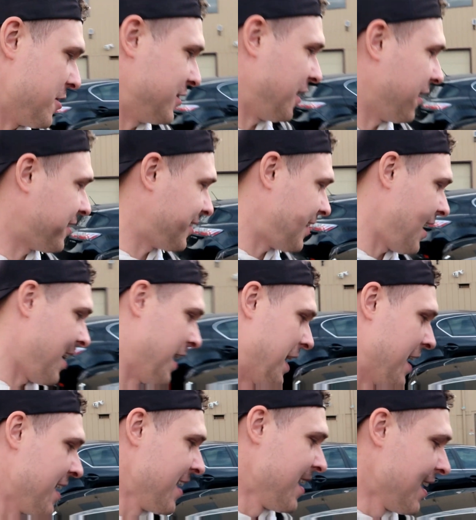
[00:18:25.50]
on this thing.
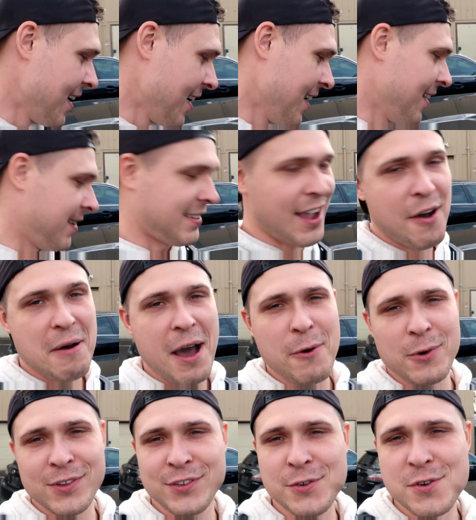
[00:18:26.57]
So I
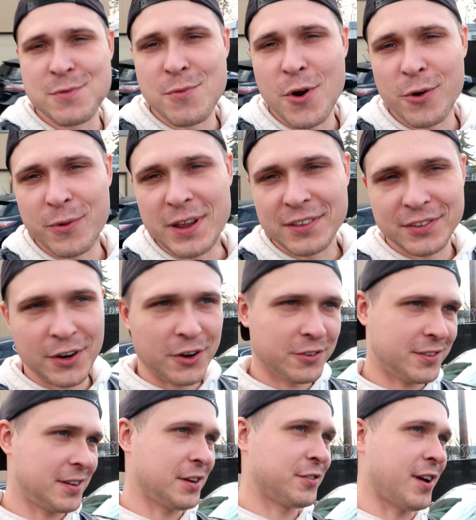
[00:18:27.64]
was doing more
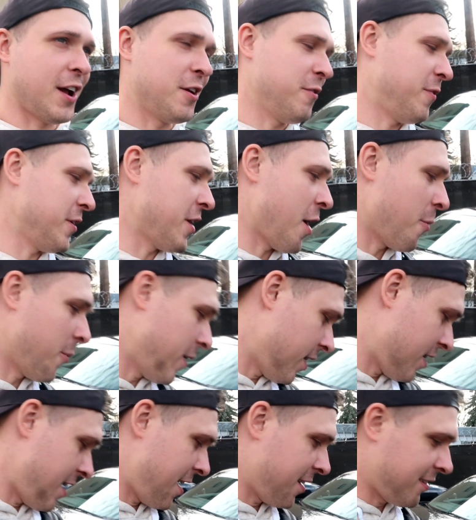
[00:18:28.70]
research trying to figure out what
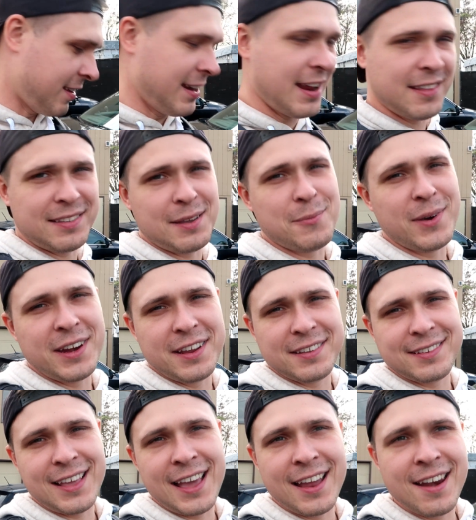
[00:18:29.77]
it is, and then somebody
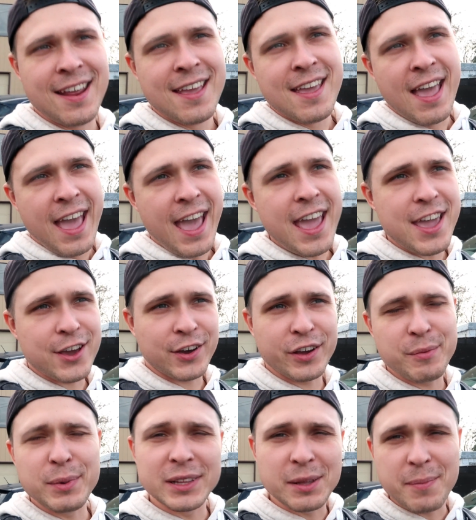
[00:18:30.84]
said, hey, it
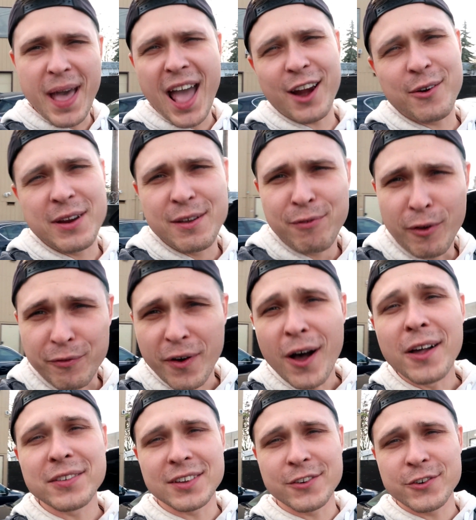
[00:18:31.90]
could be the battery. If it
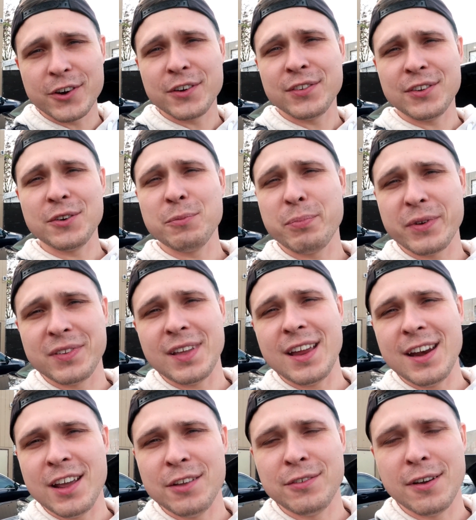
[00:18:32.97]
falls under a certain
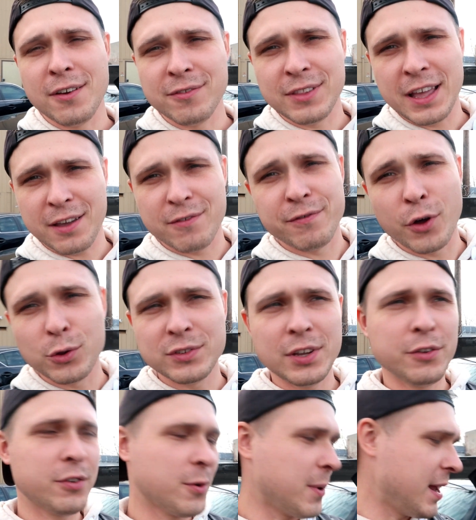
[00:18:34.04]
percentage of like
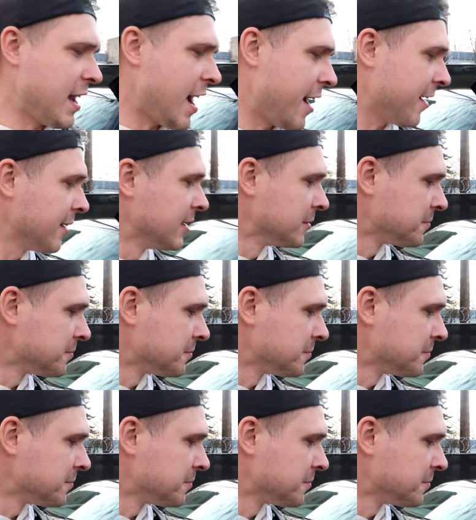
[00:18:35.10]
voltage or whatnot